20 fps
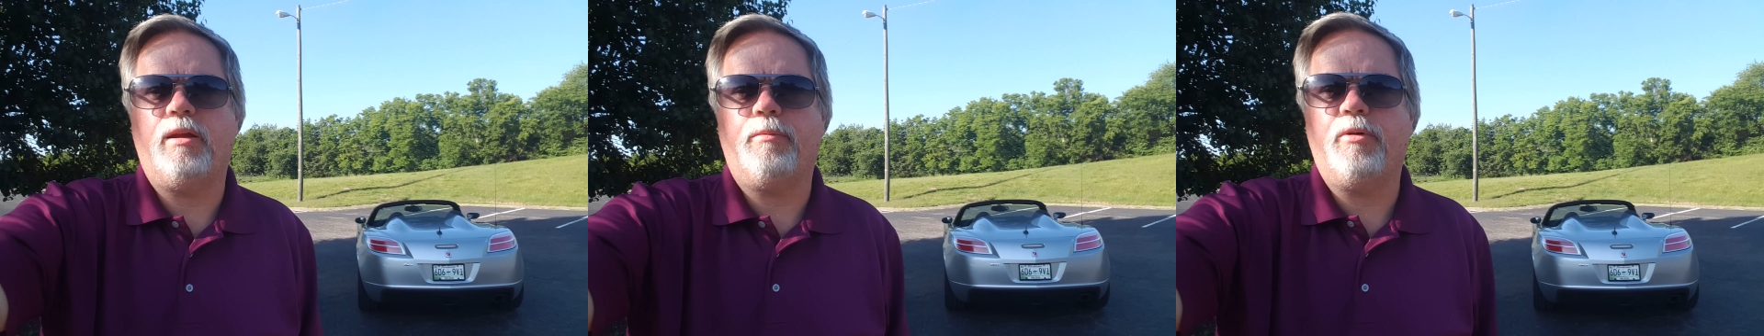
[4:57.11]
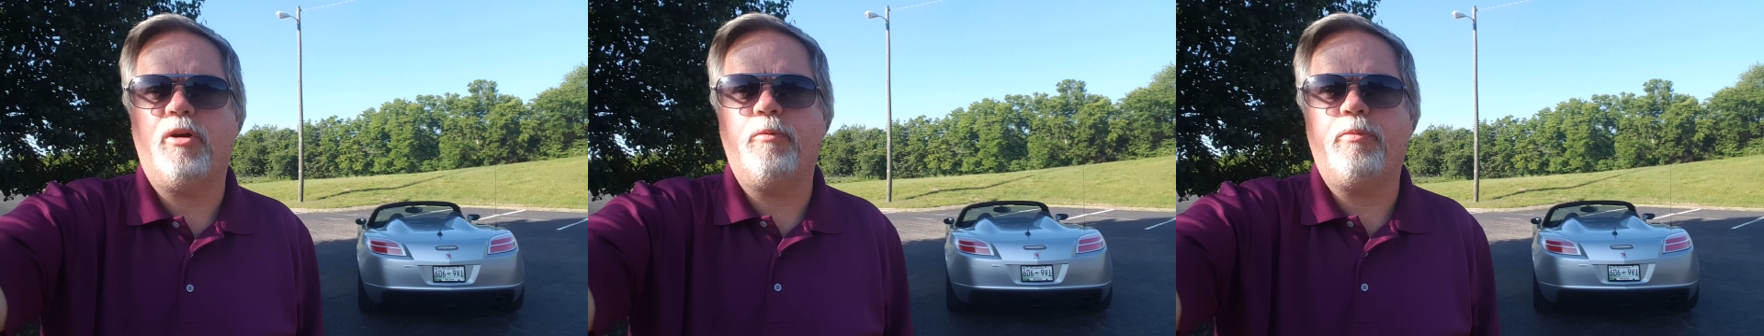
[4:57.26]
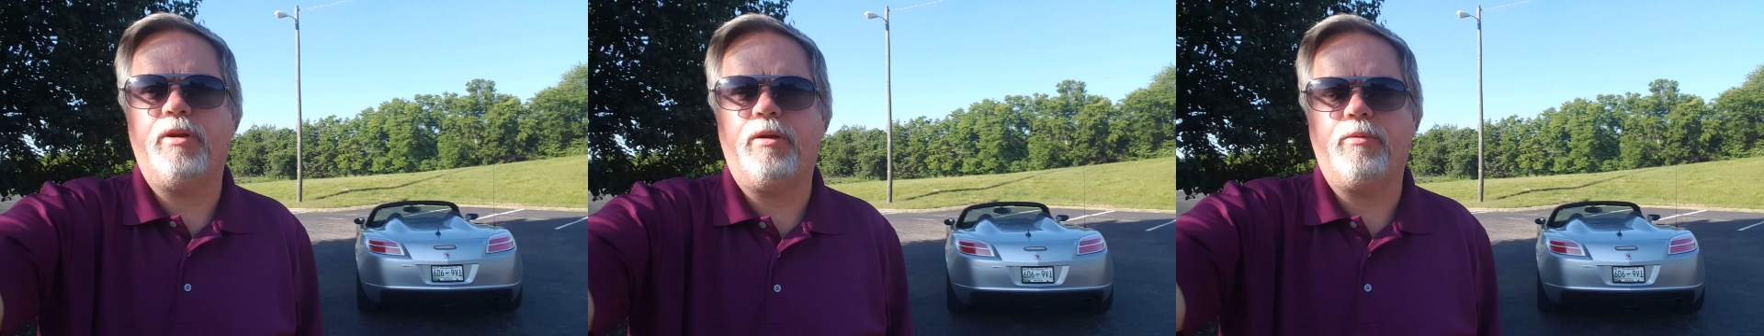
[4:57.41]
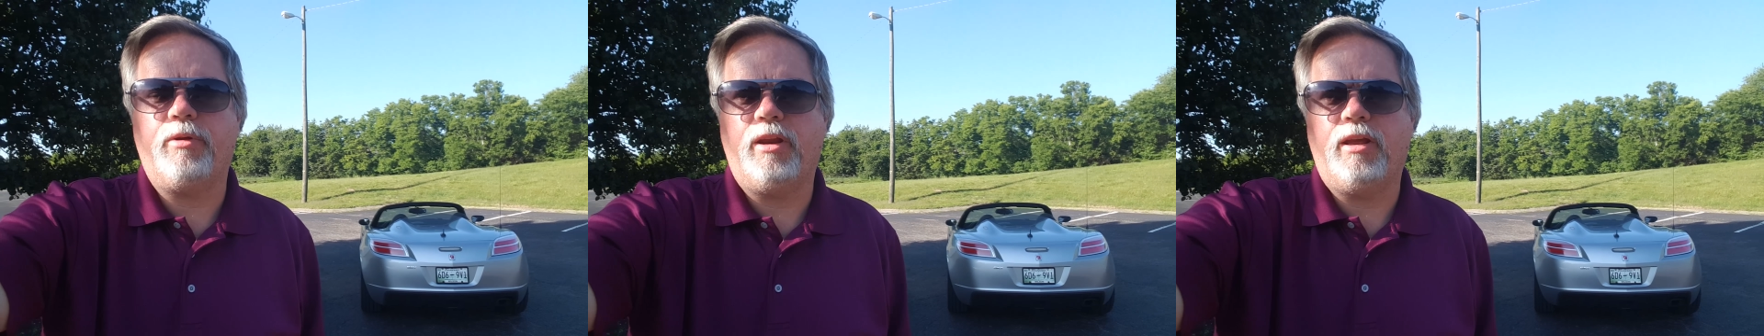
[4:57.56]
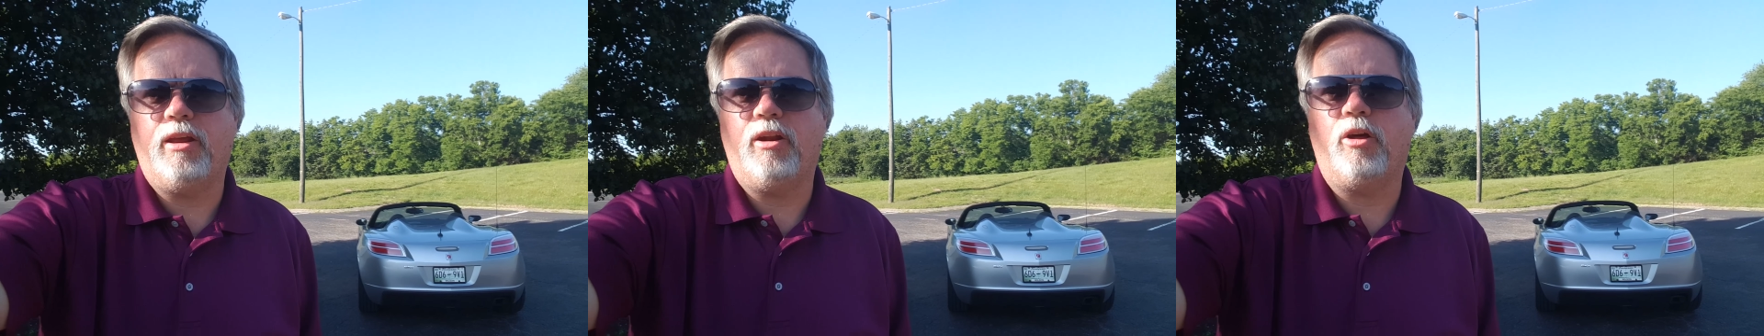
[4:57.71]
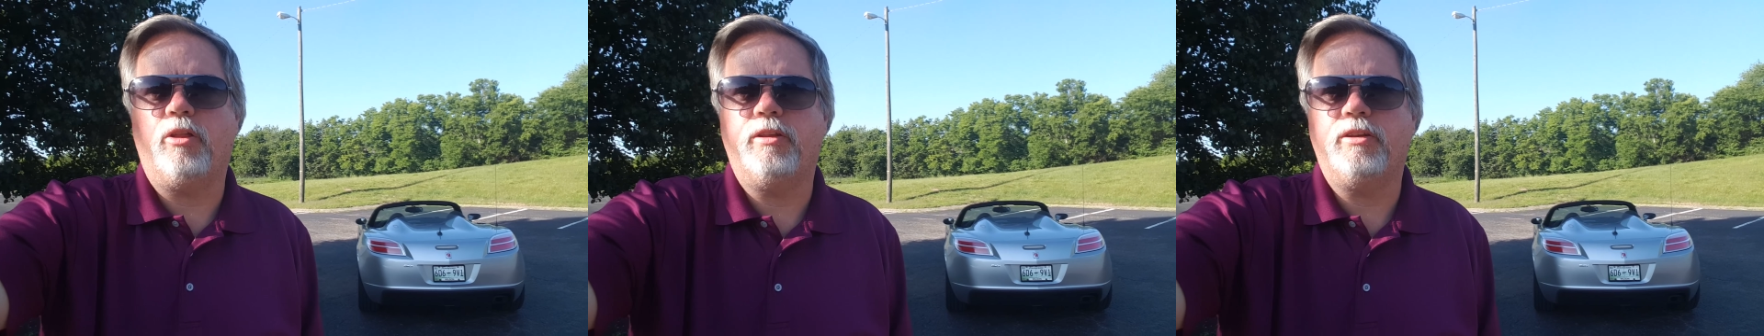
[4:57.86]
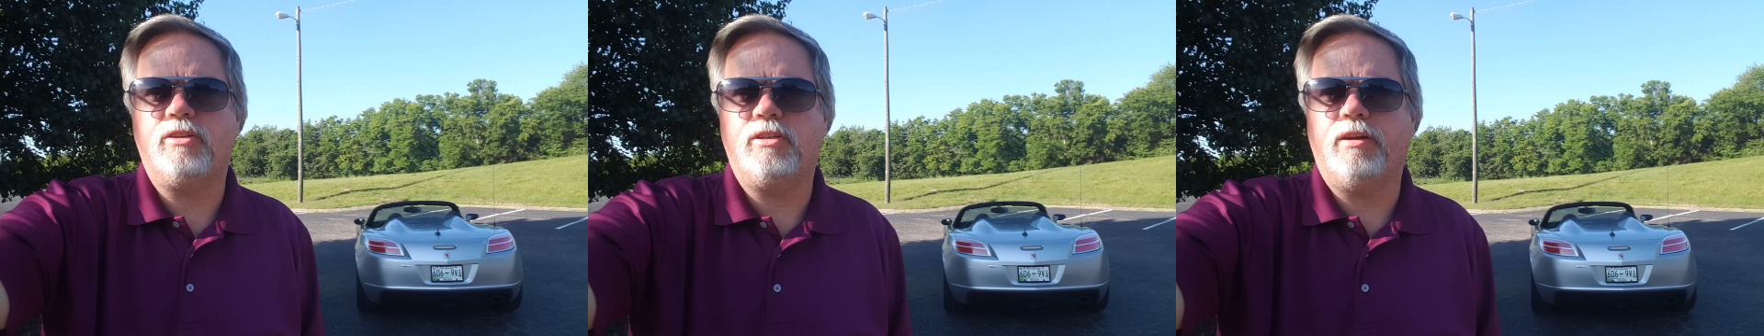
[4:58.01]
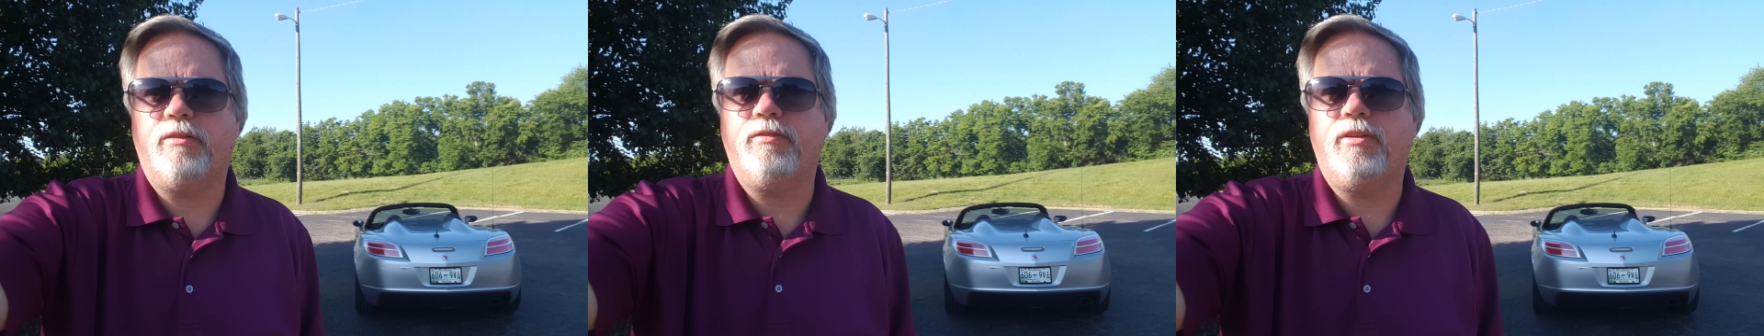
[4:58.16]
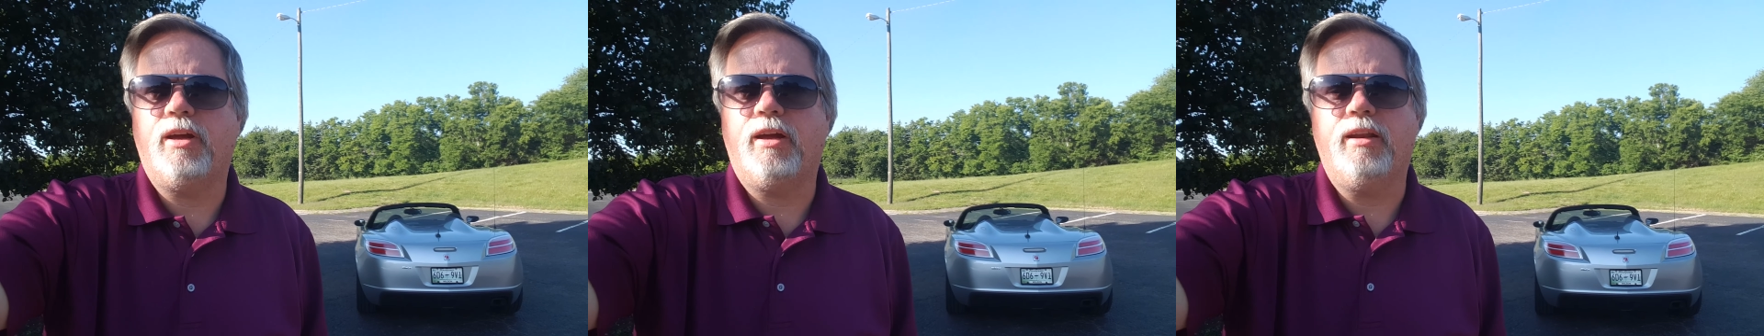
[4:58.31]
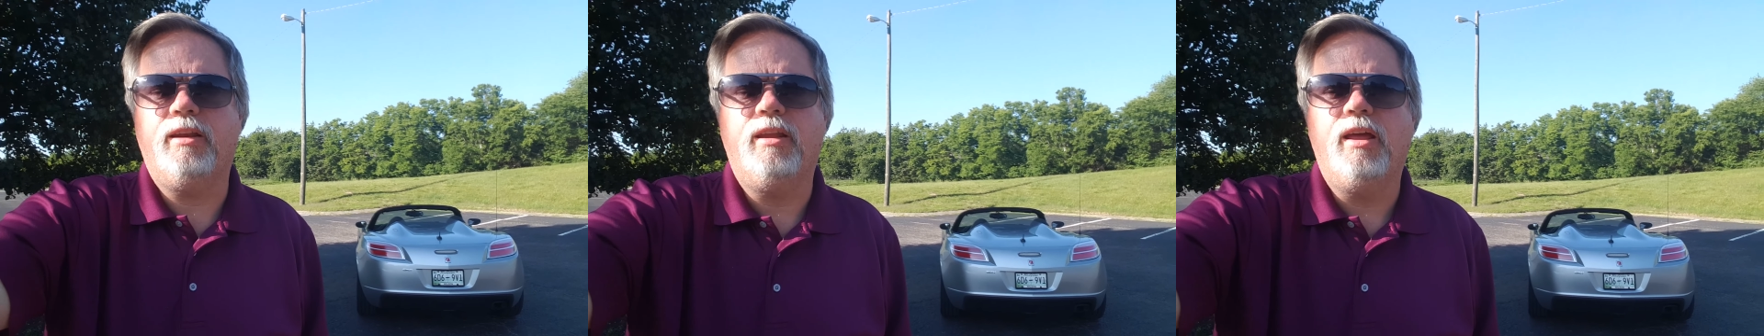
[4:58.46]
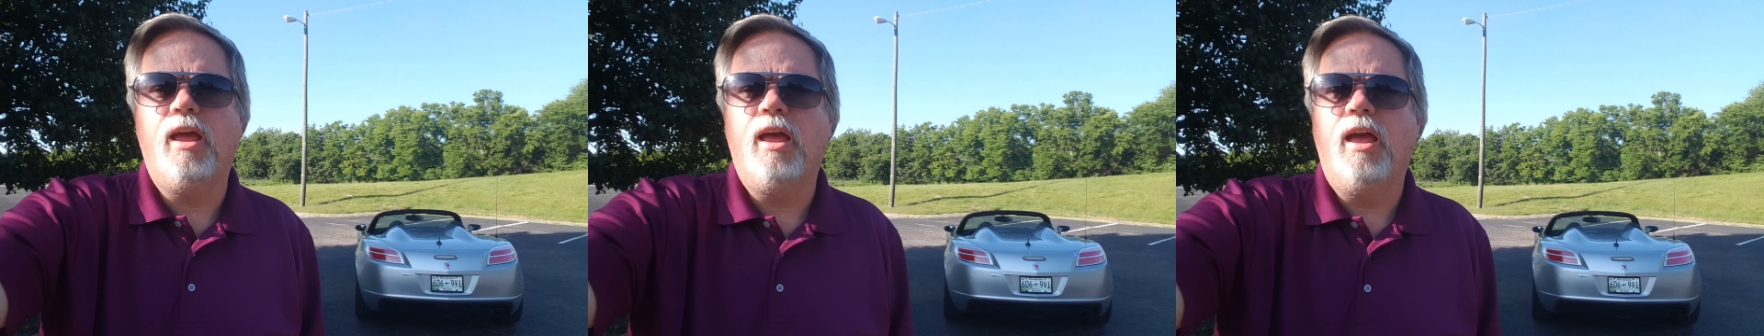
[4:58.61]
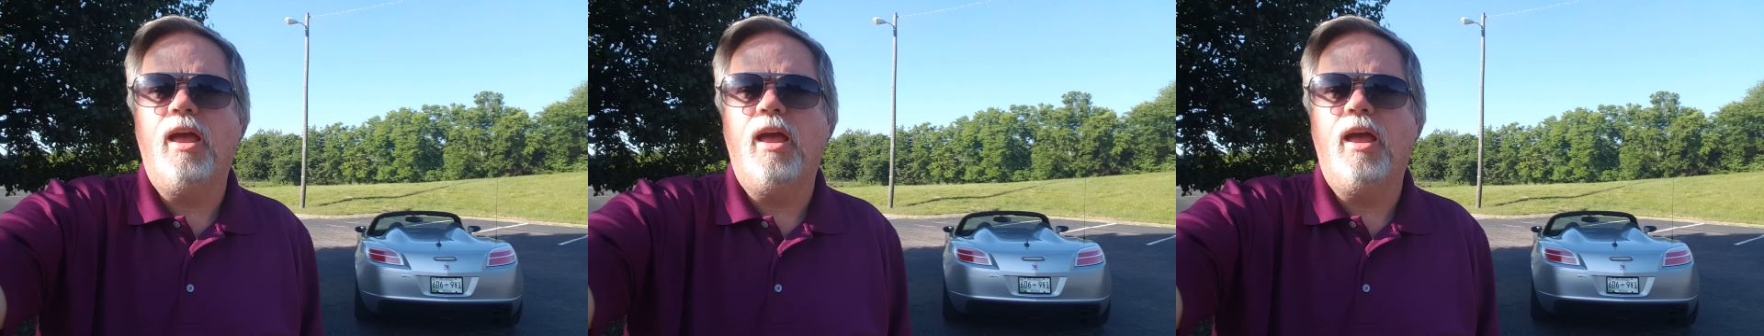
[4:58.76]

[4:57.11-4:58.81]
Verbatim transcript: I'm hoping I'm going to get all this stuff done